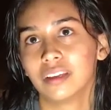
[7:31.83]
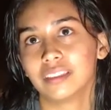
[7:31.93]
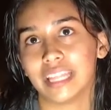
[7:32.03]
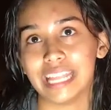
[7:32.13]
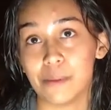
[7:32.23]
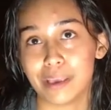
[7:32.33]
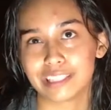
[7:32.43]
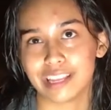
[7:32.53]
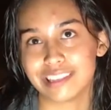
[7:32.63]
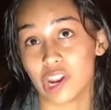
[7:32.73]
That didn't make
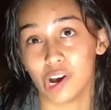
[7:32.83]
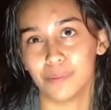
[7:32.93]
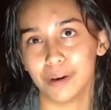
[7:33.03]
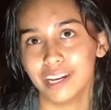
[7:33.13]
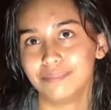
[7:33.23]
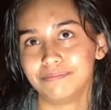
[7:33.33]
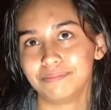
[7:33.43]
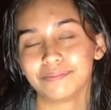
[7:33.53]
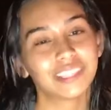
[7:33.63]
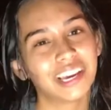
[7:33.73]
sense at all, but
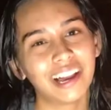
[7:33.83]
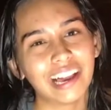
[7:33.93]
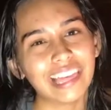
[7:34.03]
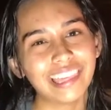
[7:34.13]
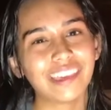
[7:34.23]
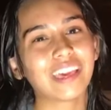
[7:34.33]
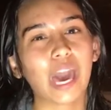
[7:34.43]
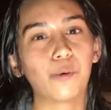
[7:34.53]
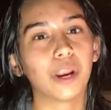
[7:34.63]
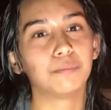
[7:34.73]
I think you
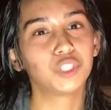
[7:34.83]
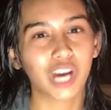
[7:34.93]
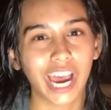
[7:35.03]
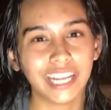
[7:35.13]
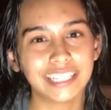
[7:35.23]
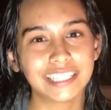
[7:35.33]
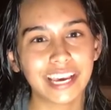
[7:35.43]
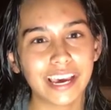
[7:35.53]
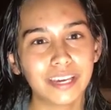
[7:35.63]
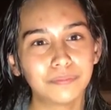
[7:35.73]
get what I'm trying to
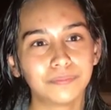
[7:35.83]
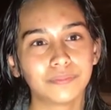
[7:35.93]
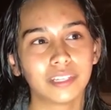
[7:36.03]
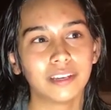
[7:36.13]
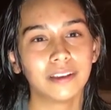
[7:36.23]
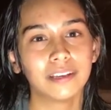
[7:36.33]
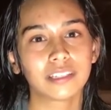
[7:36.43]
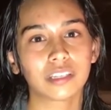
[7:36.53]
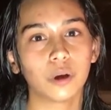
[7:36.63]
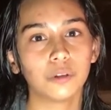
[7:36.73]
say.
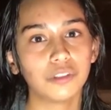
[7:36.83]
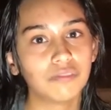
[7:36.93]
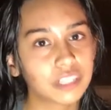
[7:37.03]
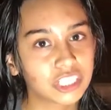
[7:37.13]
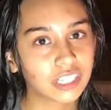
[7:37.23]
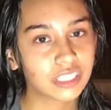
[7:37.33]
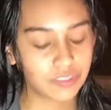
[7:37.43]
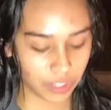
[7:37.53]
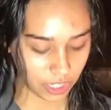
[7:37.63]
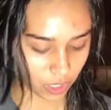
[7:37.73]
So to finish out this
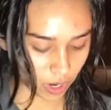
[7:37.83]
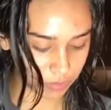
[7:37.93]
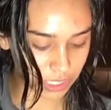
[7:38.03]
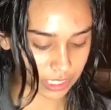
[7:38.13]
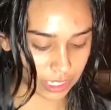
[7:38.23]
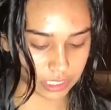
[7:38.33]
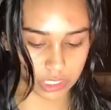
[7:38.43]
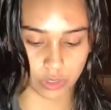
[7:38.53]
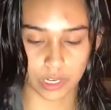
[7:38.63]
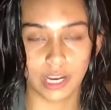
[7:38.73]
video, I'm just gonna
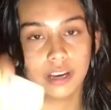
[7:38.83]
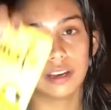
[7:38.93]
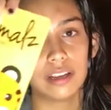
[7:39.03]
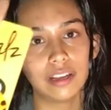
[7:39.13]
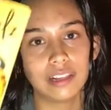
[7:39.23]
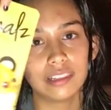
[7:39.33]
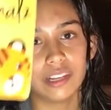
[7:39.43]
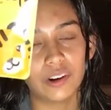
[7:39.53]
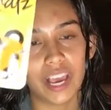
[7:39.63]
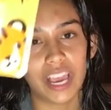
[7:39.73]
do a
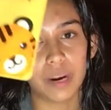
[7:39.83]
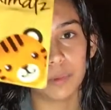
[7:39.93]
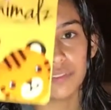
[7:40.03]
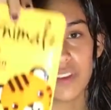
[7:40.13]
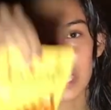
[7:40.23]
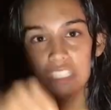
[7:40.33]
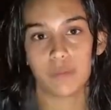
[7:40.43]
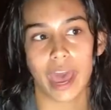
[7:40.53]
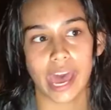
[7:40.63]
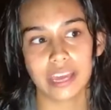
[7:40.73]
little animal face
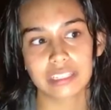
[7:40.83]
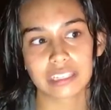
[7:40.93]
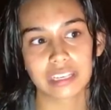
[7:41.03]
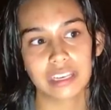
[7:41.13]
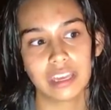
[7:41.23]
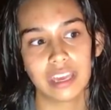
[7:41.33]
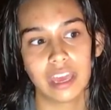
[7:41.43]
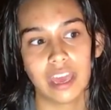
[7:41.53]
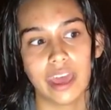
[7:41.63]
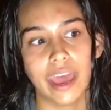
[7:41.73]
mask
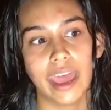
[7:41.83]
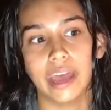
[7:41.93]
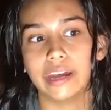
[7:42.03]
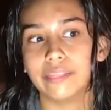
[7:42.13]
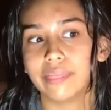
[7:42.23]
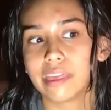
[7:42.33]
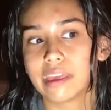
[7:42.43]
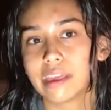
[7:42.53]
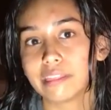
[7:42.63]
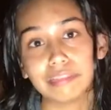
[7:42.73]
and
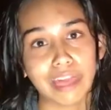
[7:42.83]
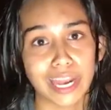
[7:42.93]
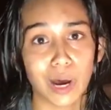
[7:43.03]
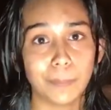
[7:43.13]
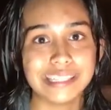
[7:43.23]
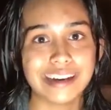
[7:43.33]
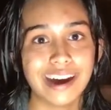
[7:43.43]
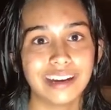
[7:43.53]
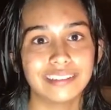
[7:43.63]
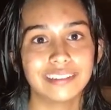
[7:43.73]
then I'll be
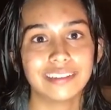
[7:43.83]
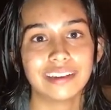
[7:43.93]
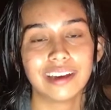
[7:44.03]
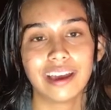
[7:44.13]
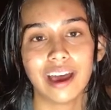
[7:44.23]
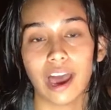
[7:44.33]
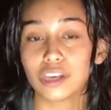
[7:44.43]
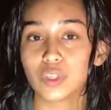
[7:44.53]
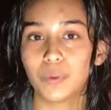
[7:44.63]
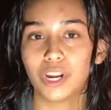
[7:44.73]
done. I
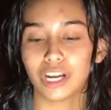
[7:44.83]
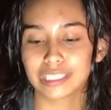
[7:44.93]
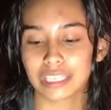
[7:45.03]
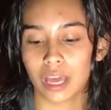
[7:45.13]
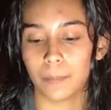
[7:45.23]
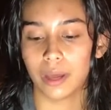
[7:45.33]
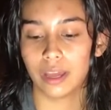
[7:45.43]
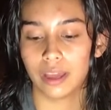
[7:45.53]
also put on some